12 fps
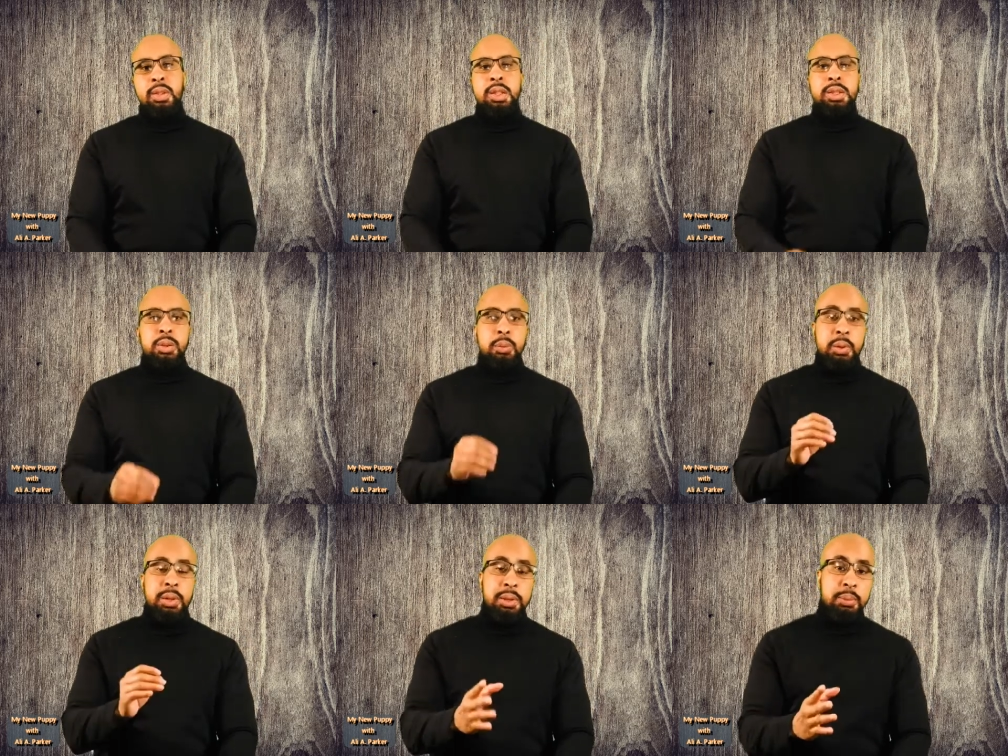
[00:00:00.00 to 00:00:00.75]
So
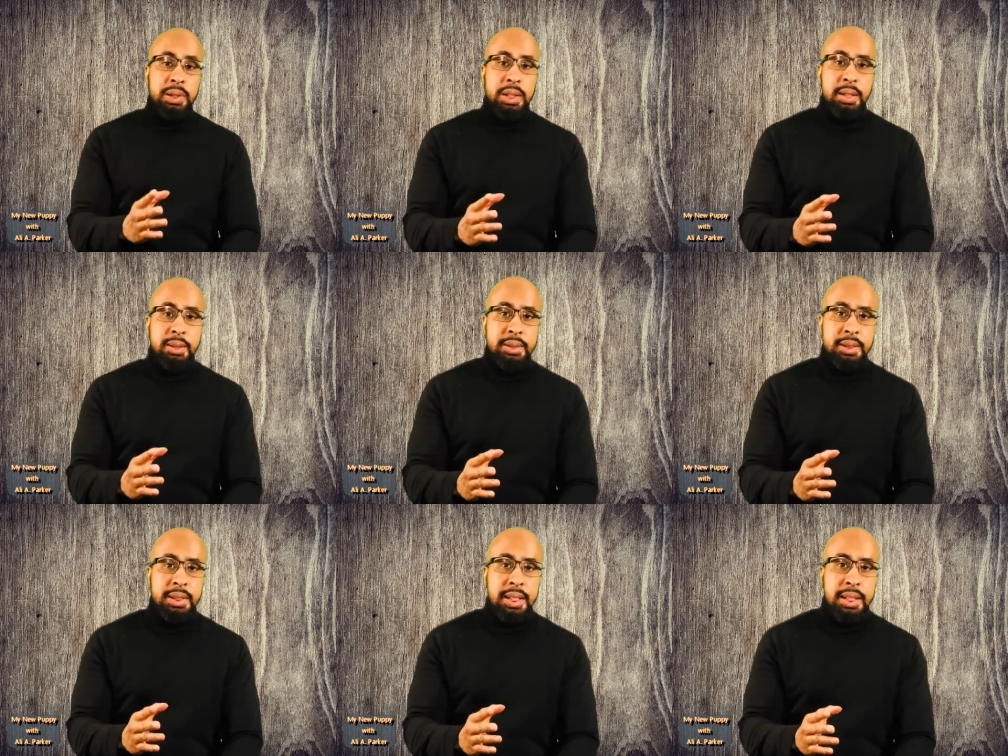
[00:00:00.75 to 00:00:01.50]
what did we learn
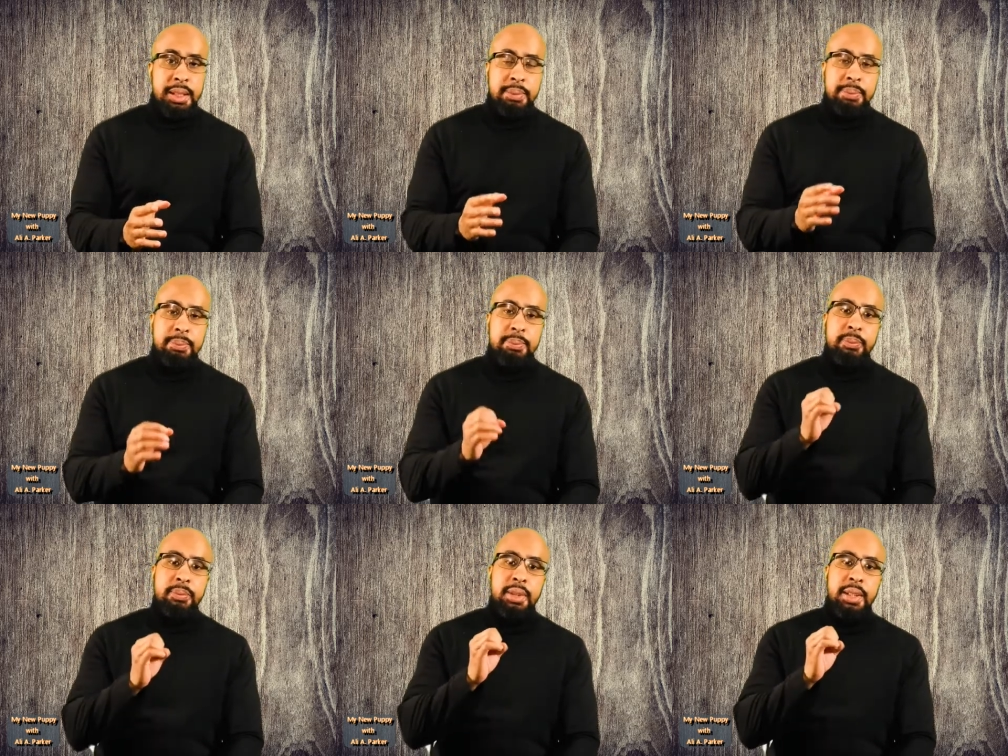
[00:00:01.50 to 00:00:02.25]
today?
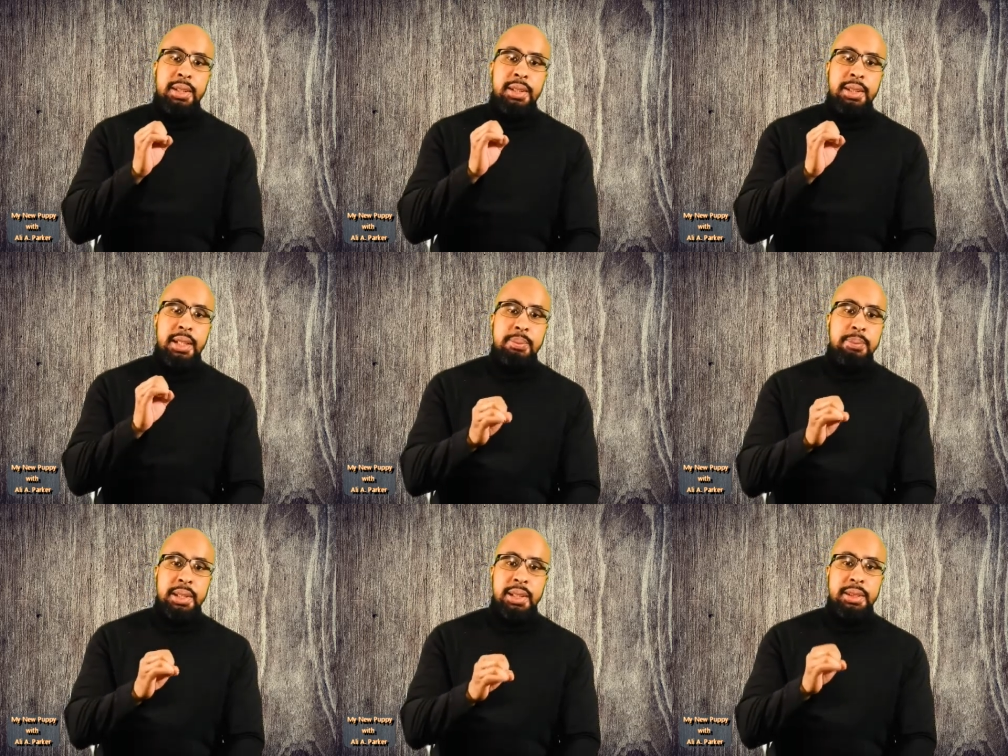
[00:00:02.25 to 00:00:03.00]
That
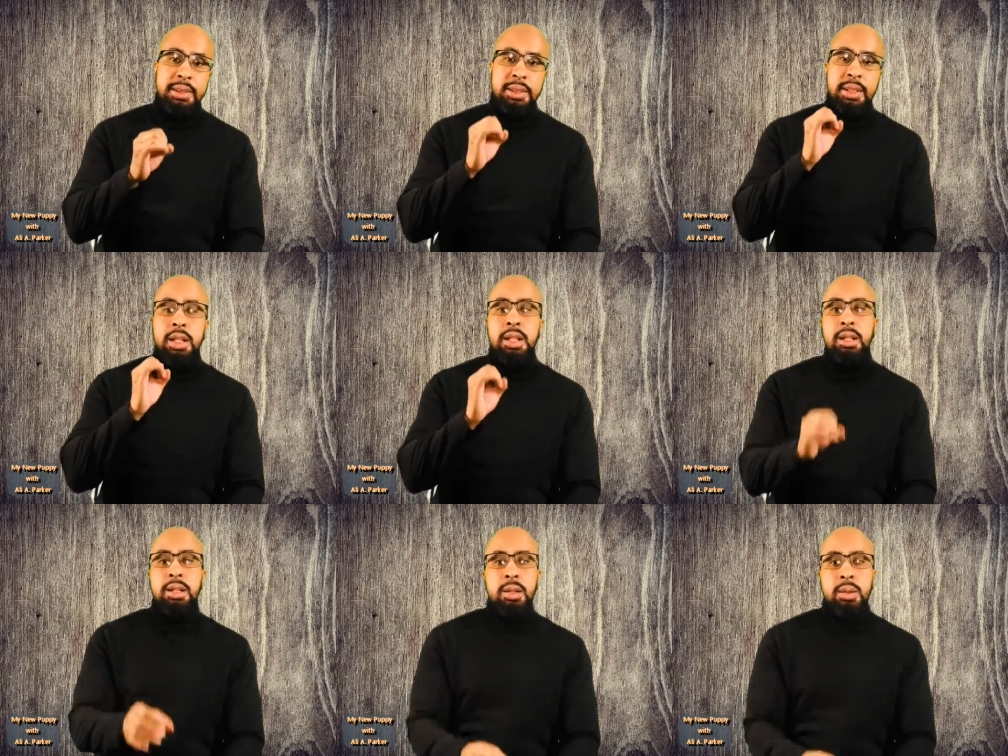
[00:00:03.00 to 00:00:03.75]
means
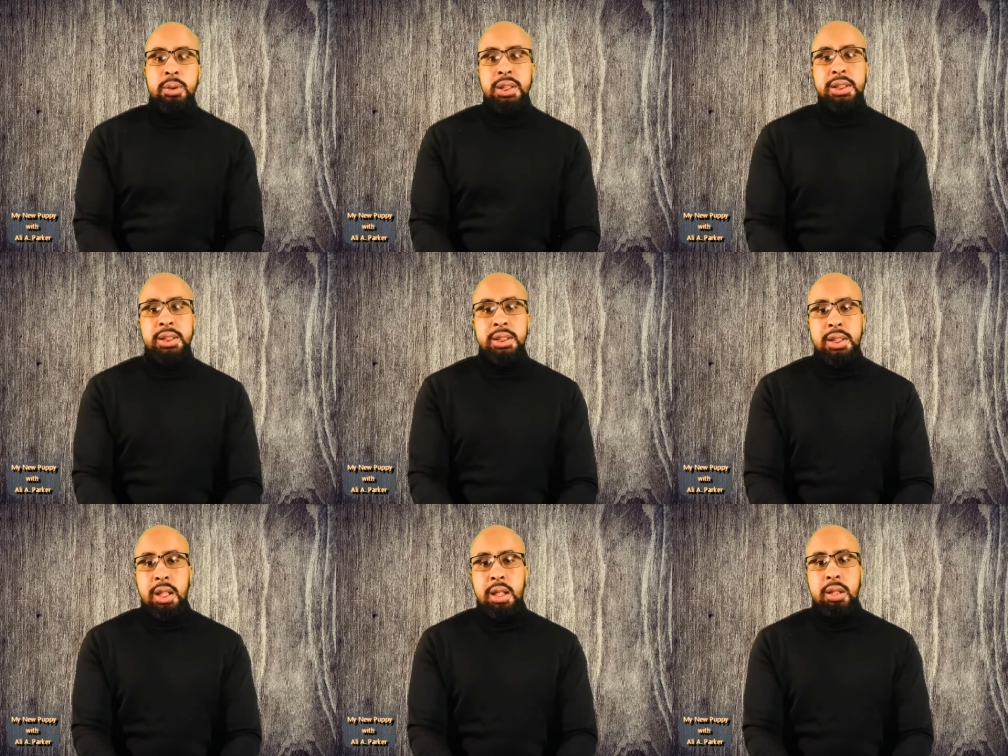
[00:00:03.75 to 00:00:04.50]
go get your
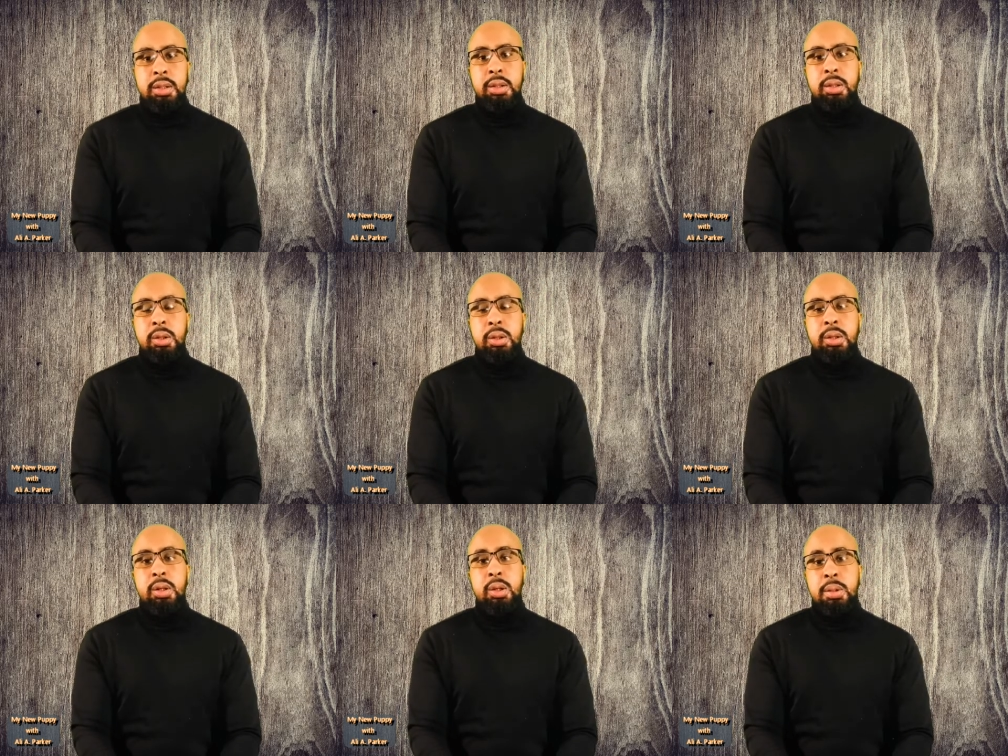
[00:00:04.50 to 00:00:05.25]
dog
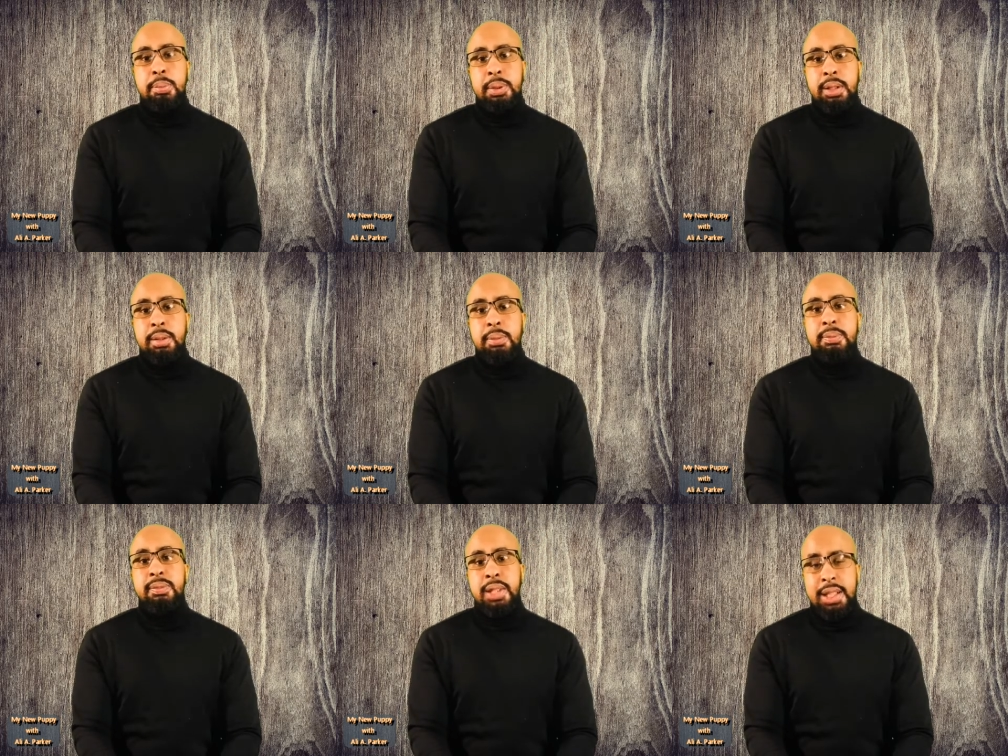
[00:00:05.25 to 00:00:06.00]
or pup
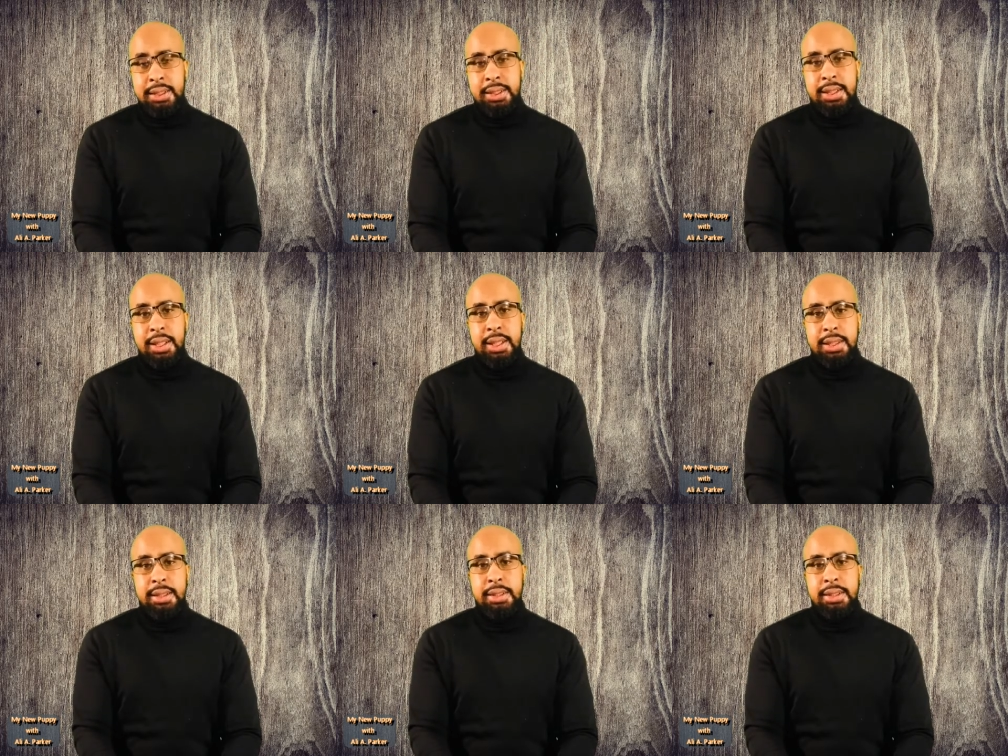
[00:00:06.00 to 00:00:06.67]
vaccinated.